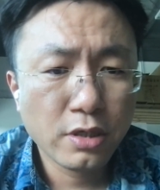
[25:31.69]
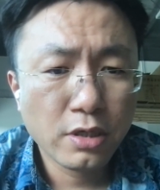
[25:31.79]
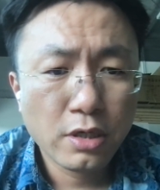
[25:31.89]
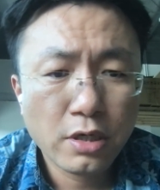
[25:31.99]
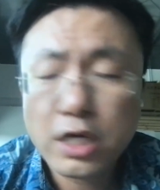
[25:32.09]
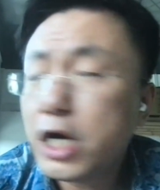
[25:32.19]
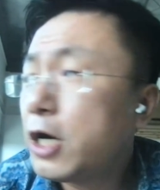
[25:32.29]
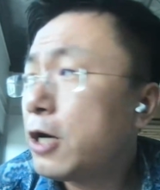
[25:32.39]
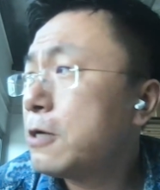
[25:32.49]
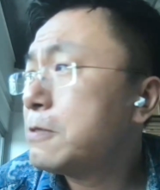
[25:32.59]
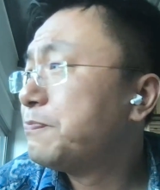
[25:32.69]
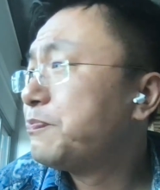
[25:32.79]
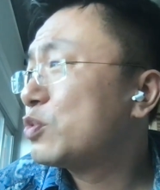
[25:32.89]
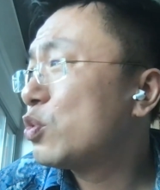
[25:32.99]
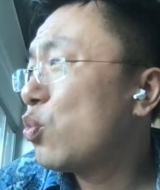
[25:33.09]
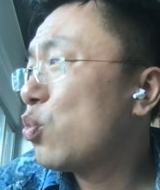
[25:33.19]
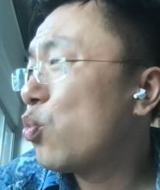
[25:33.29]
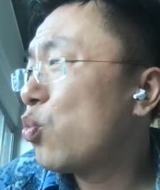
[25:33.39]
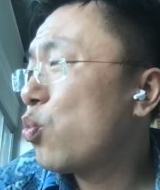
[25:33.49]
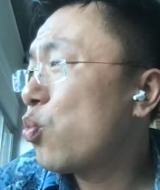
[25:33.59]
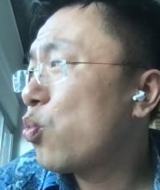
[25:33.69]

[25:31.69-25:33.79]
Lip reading: in a very very quick succession.